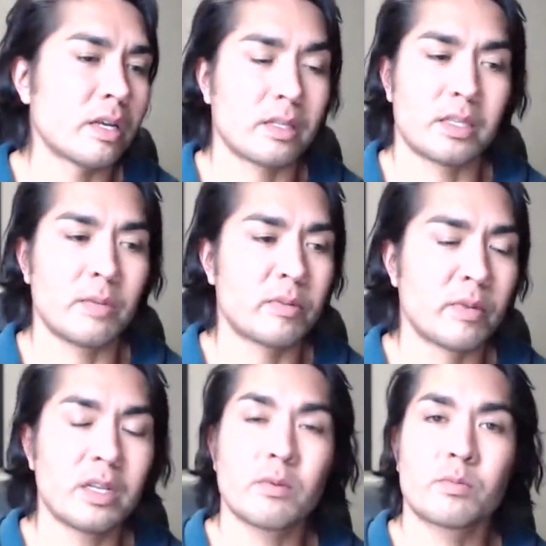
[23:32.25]
I got to keep the
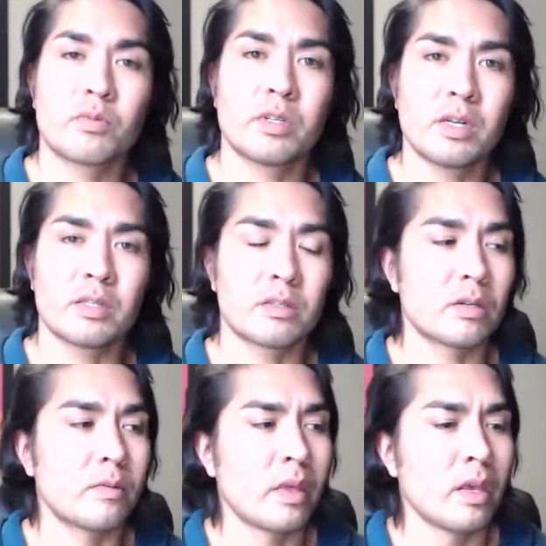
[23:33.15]
money; it was pretty nuts.
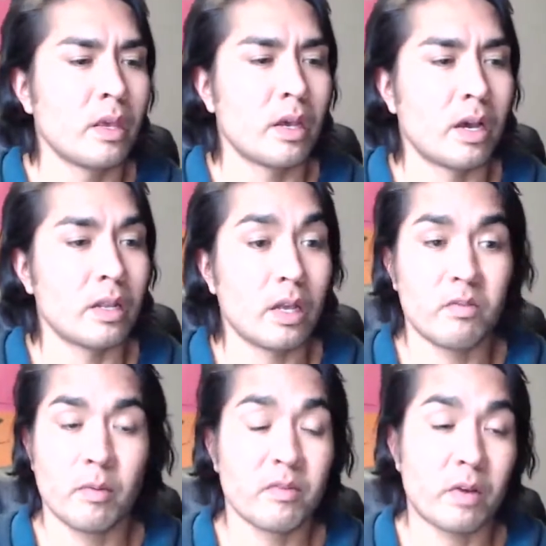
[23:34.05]
So uh, none
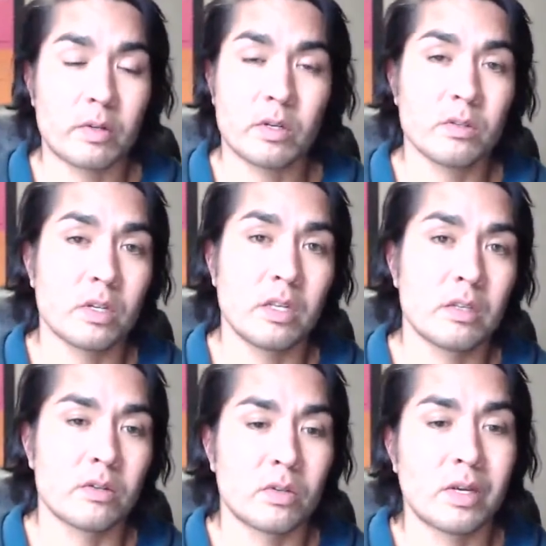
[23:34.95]
of them I've got returns on
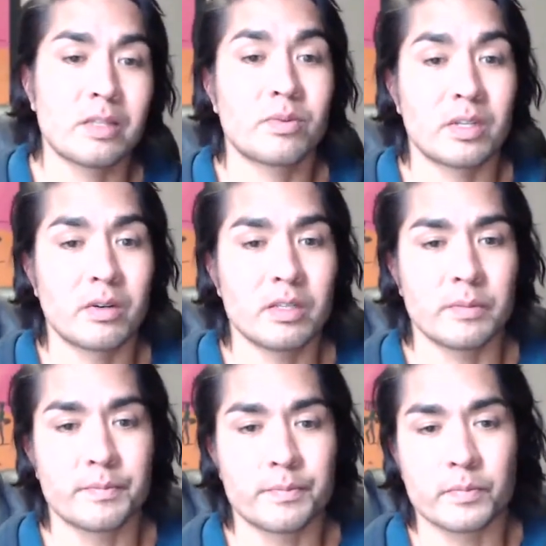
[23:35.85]
either. So that's pretty
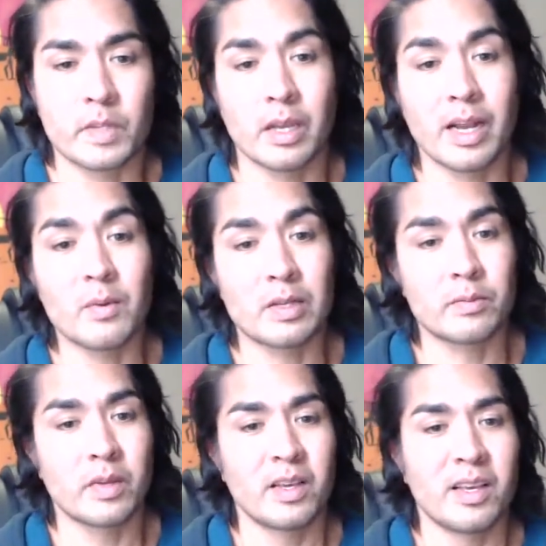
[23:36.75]
crazy.
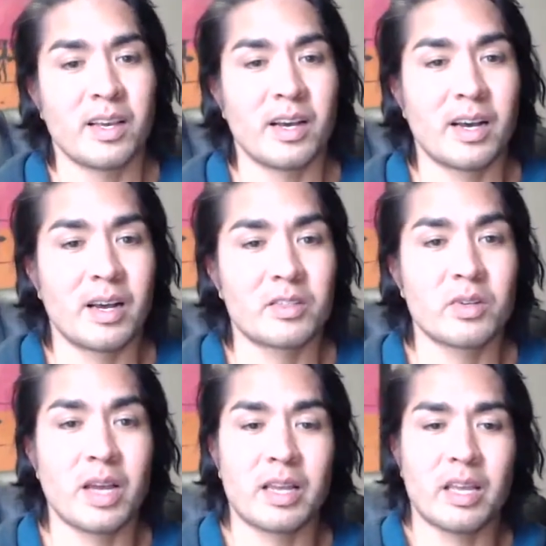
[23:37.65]
Anyways, uh,
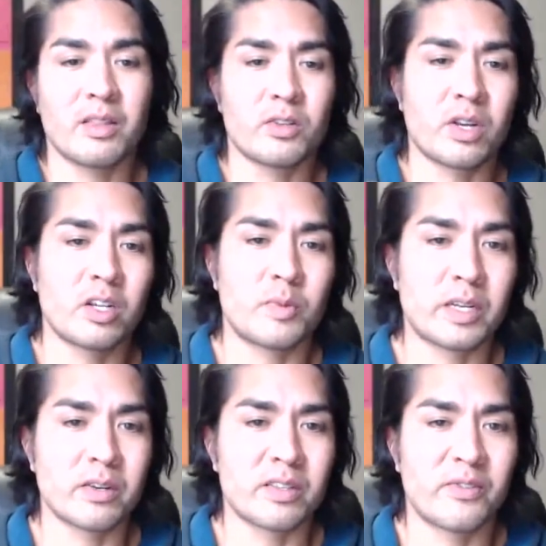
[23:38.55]
so yeah, get, there's college
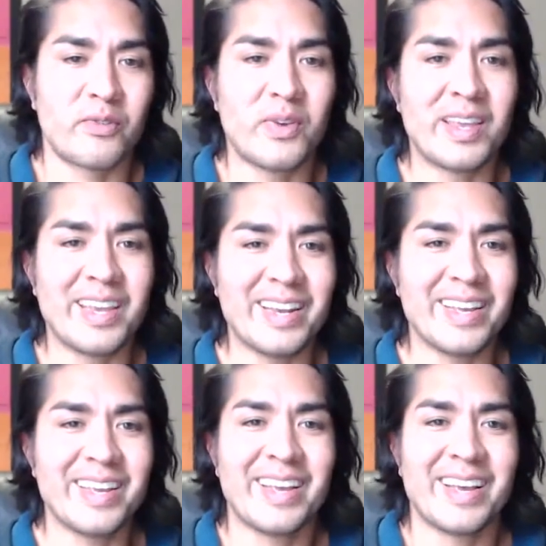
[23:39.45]
picker in the
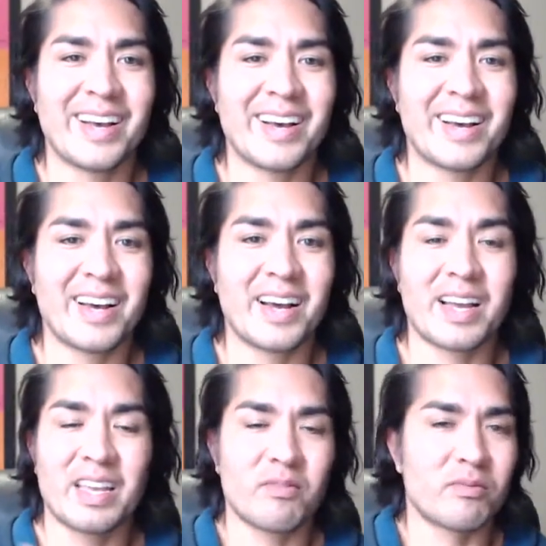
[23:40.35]
feed. Uh,
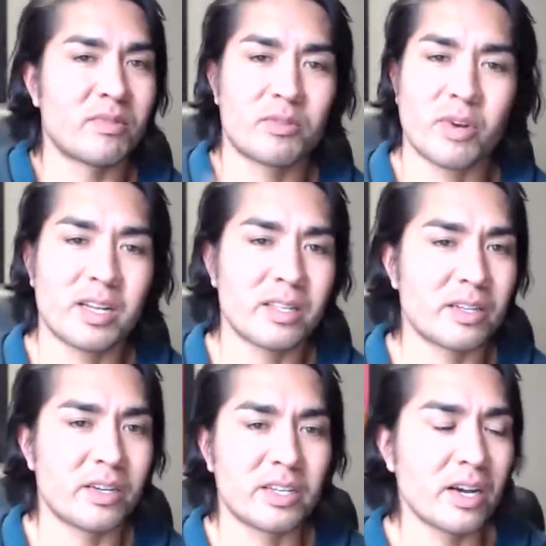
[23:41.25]
I gave him credit.
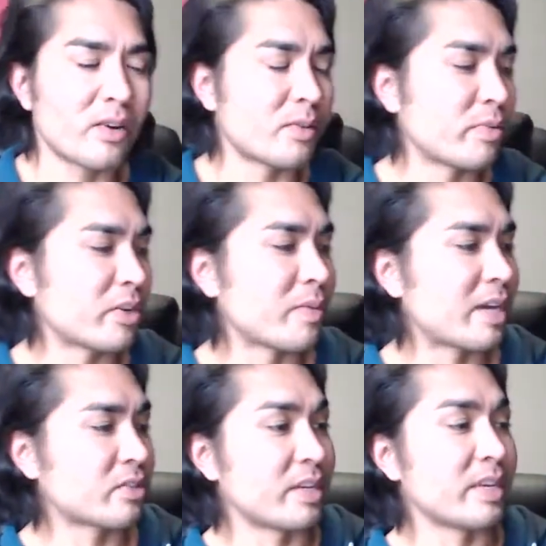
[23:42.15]
There you go, printer
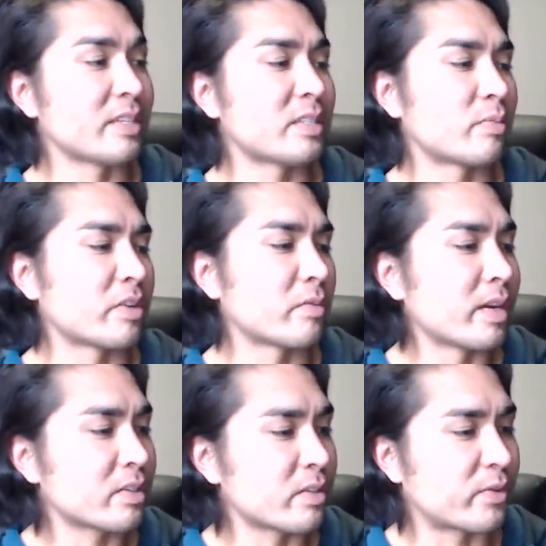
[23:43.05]
master. He is the printer
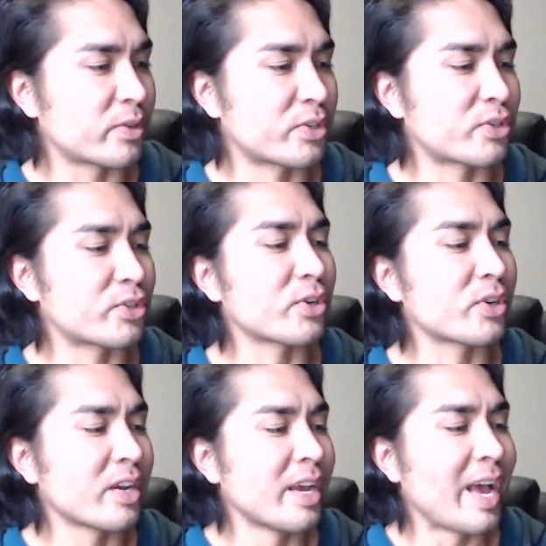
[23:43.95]
master for
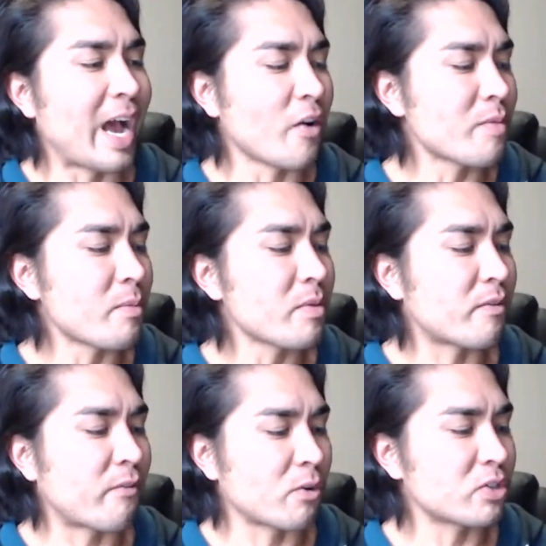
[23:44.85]
sure. I remember the
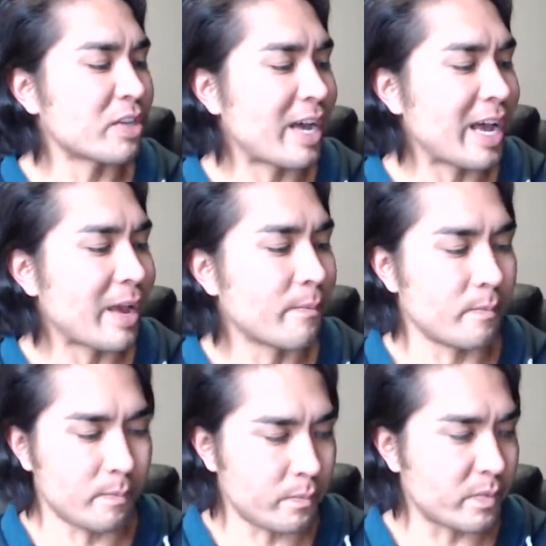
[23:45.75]
first time
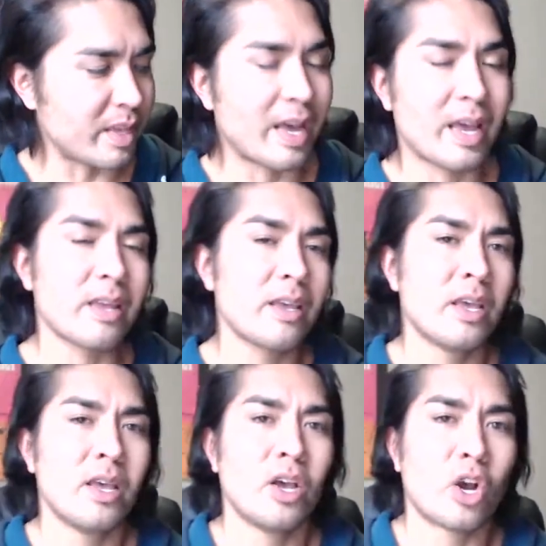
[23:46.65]
that I
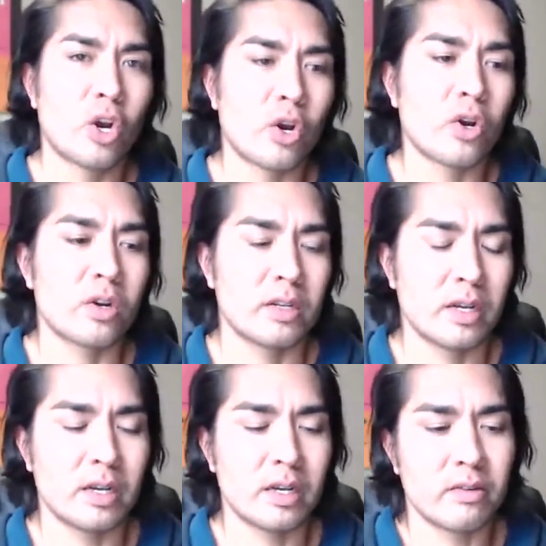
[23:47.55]
heard
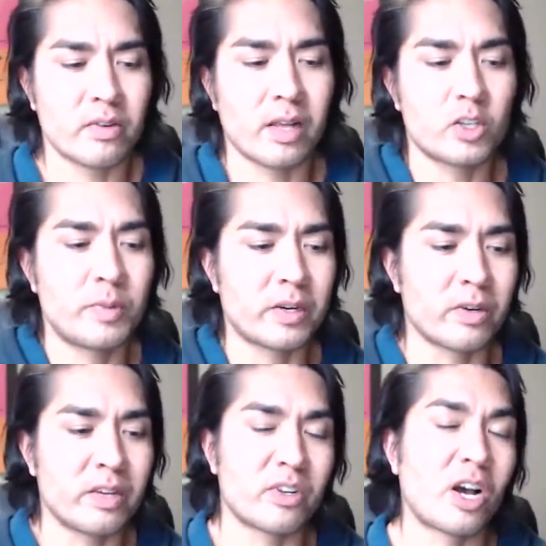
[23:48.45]
of college picker
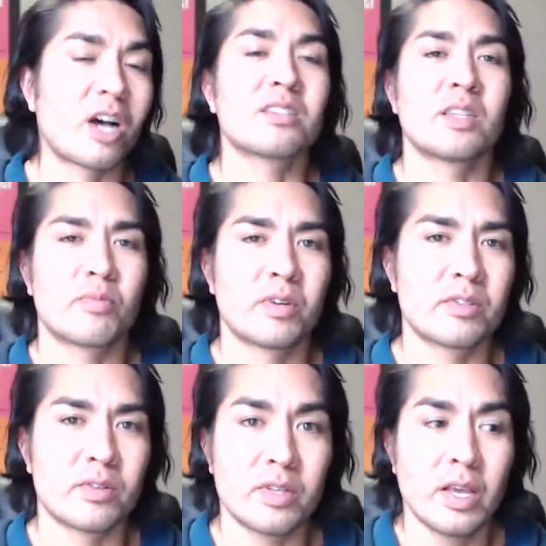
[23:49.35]
even hustling
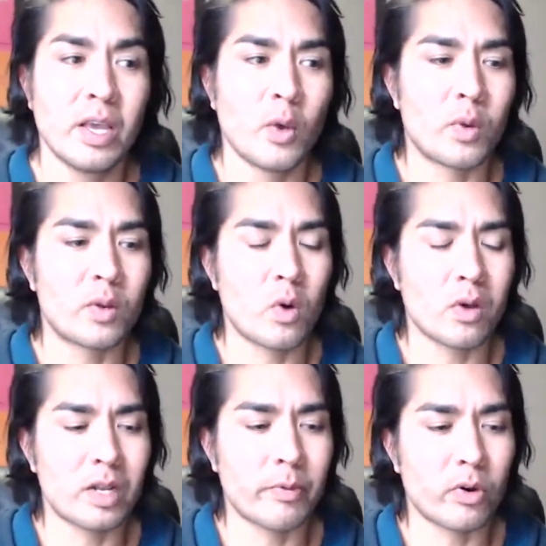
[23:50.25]
printers. We had
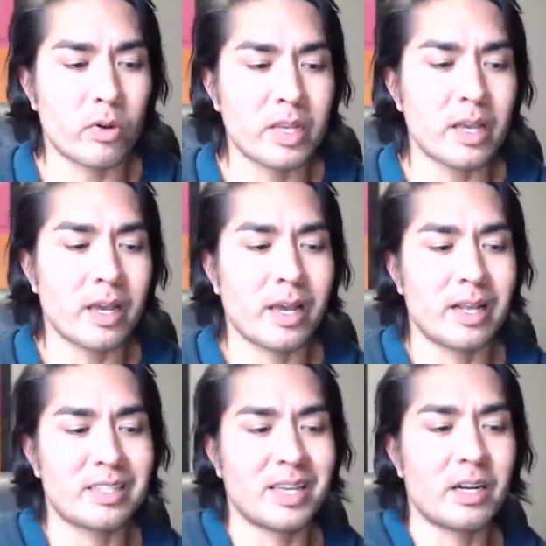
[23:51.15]
woken up early at
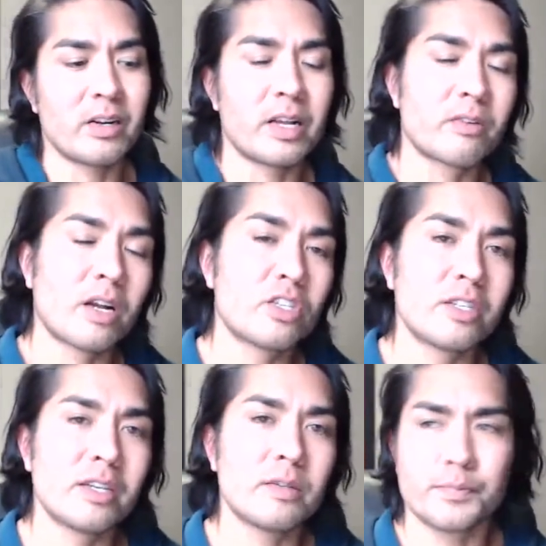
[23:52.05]
a Saturday garage
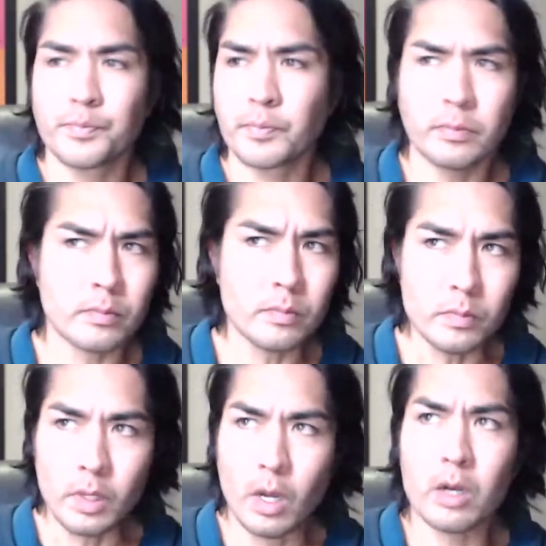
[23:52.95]
sale
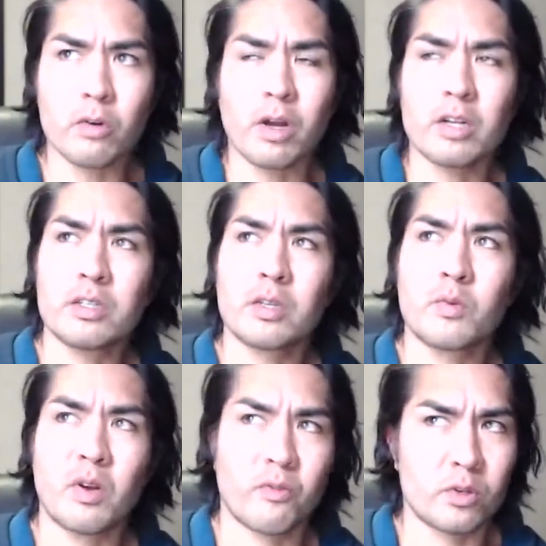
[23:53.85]
our garage sale that
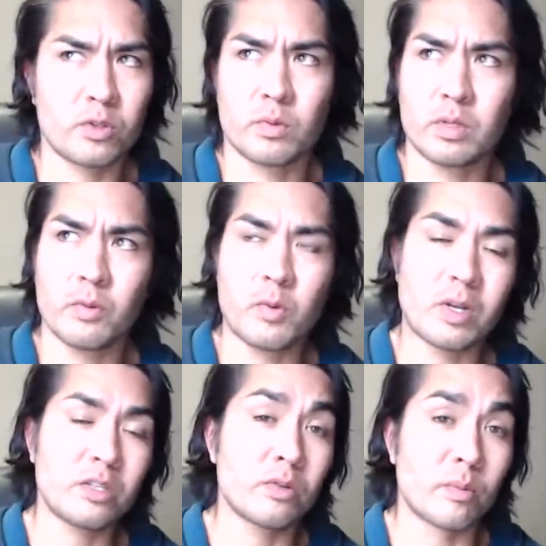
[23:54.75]
we, our first one that we
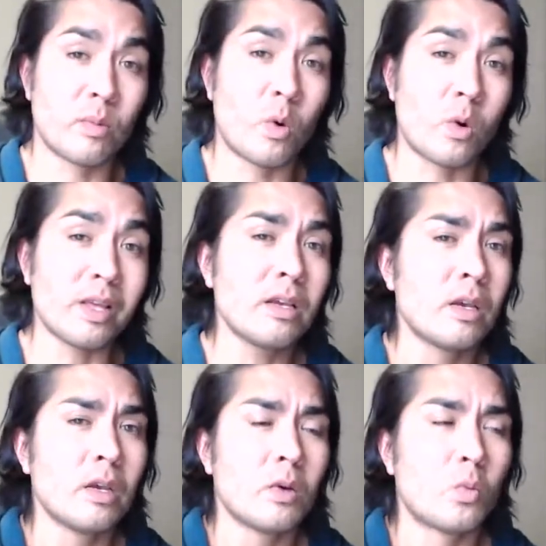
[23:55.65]
went to in the morning
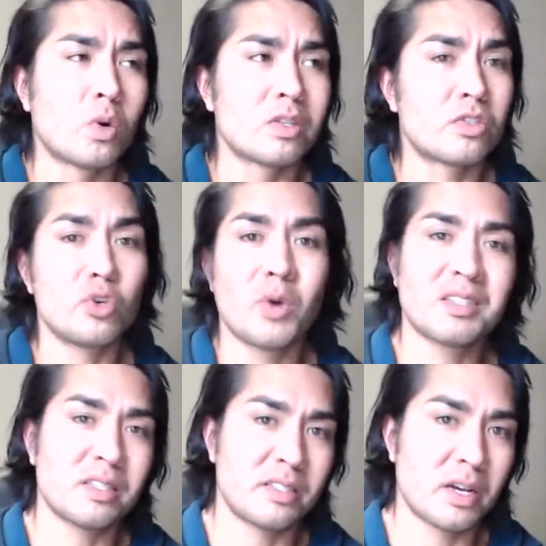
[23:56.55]
was two
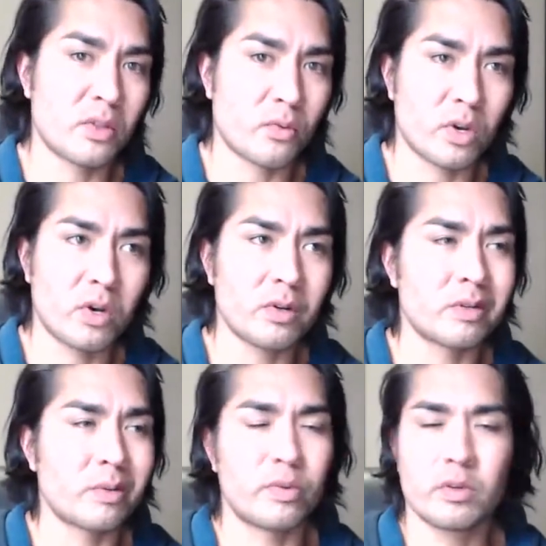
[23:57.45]
exits down the
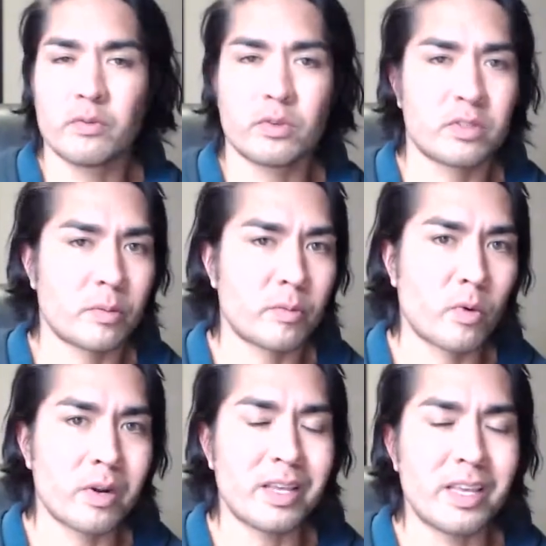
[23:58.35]
road. Beautiful summer morning.